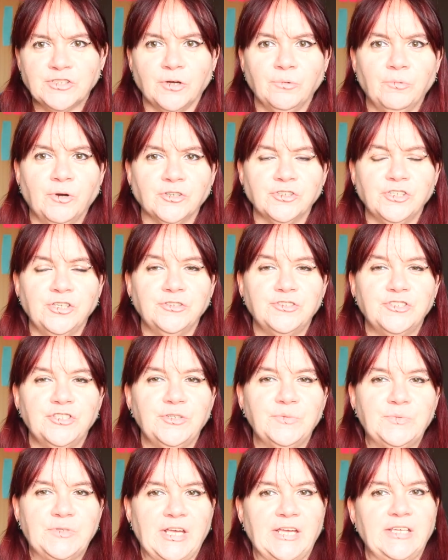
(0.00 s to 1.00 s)
So what
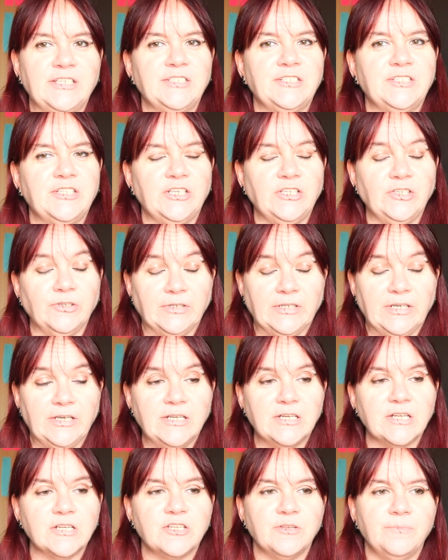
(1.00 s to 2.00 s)
YouTube says that you
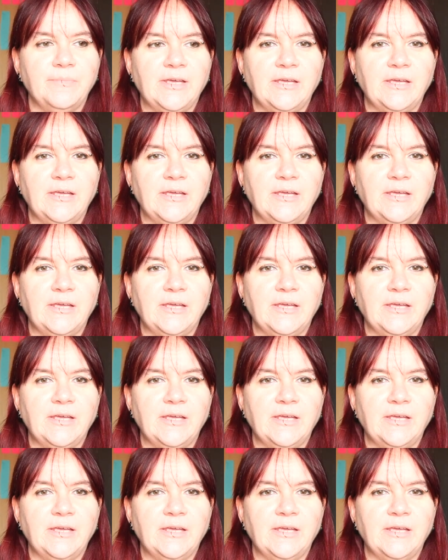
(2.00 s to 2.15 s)
need to